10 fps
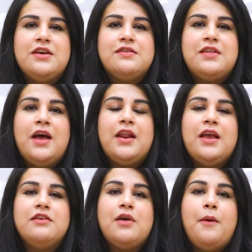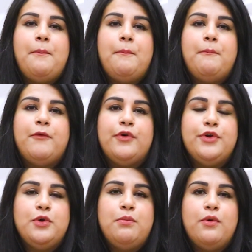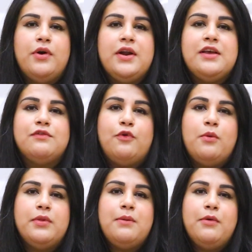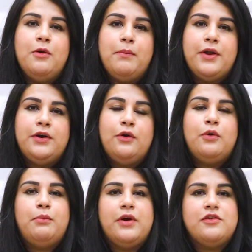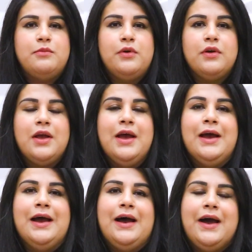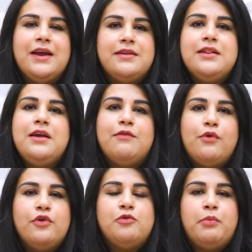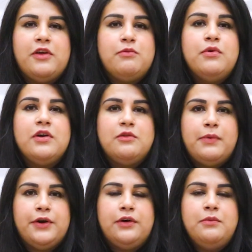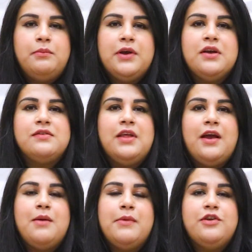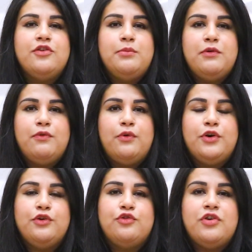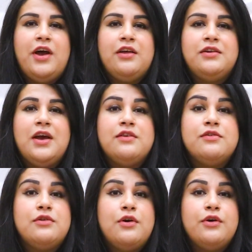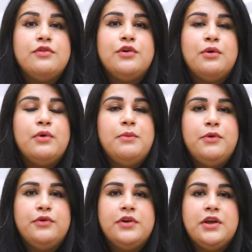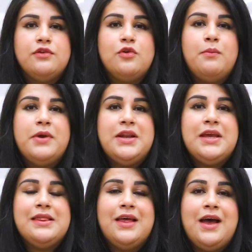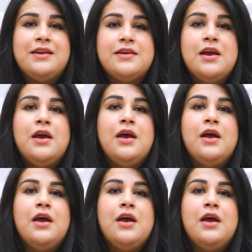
is for a newborn, is formula milk better or breast milk? Ideally, of course, breast milk is better because, like I mentioned before, your child has zero immunity. So meaning that,